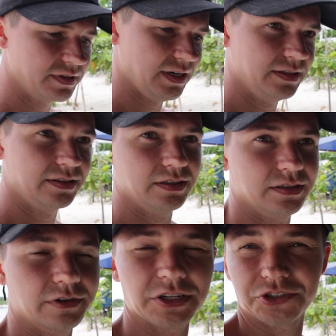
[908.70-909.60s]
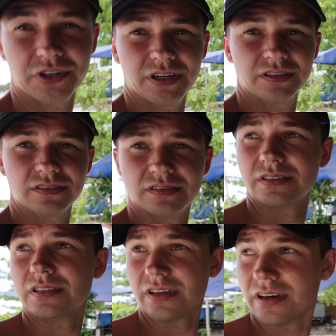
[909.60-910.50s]
at the restaurant
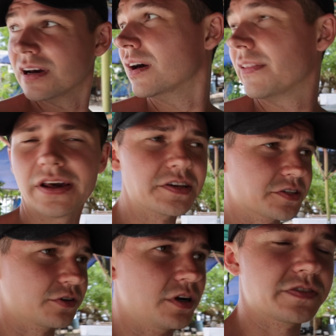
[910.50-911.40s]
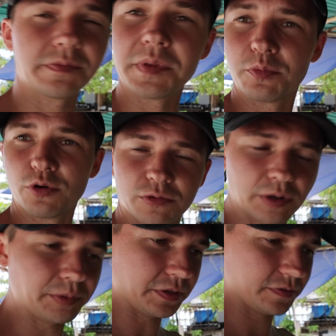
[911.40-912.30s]
that is across from the port
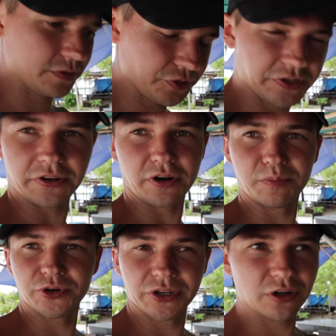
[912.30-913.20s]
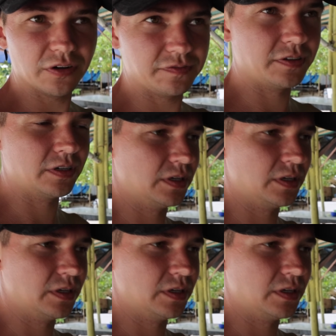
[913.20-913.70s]
where we started our morning off.